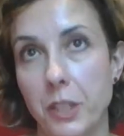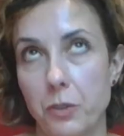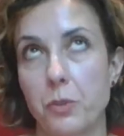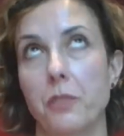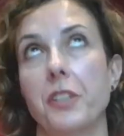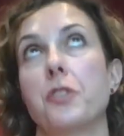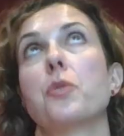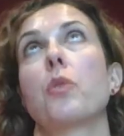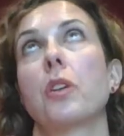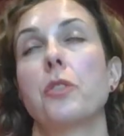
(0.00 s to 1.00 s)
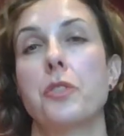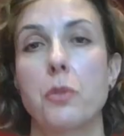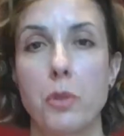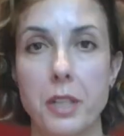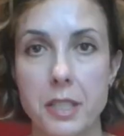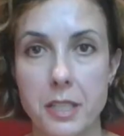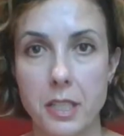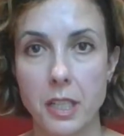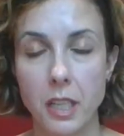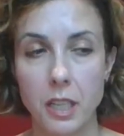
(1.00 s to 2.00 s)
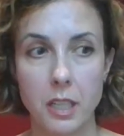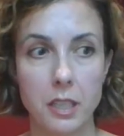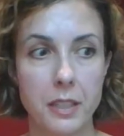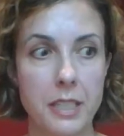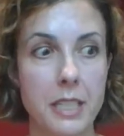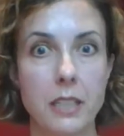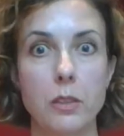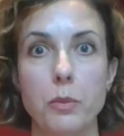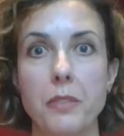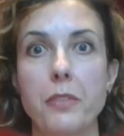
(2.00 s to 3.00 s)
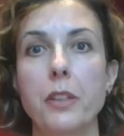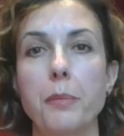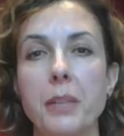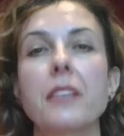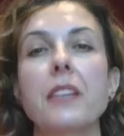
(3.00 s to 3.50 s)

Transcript: sort of historical stories that deal with very big